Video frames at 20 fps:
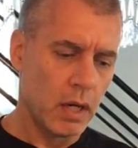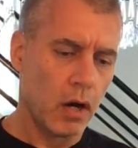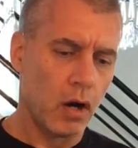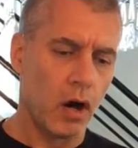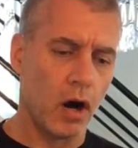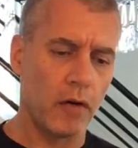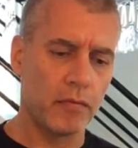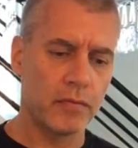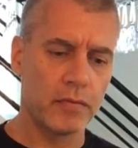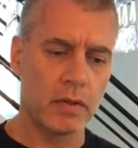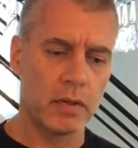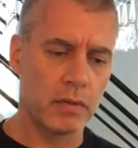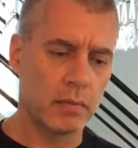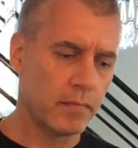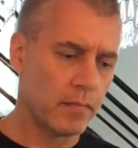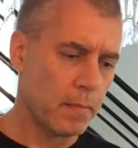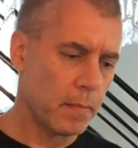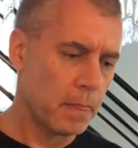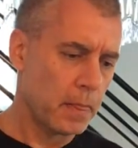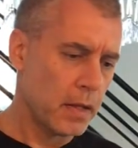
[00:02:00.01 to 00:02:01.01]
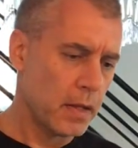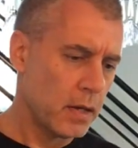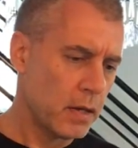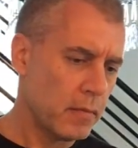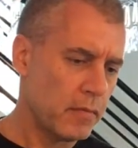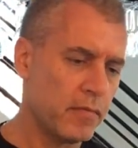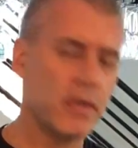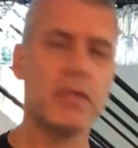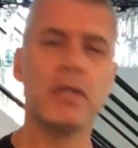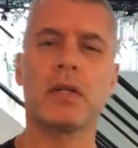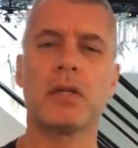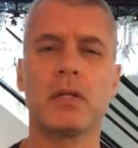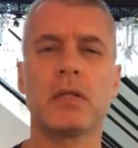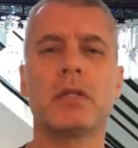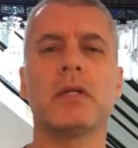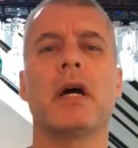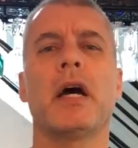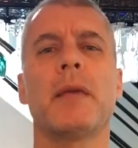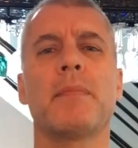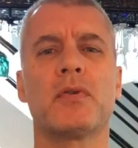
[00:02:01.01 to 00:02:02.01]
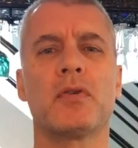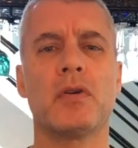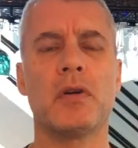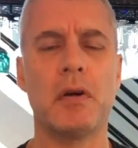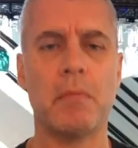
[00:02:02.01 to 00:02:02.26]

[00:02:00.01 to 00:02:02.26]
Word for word: often physics types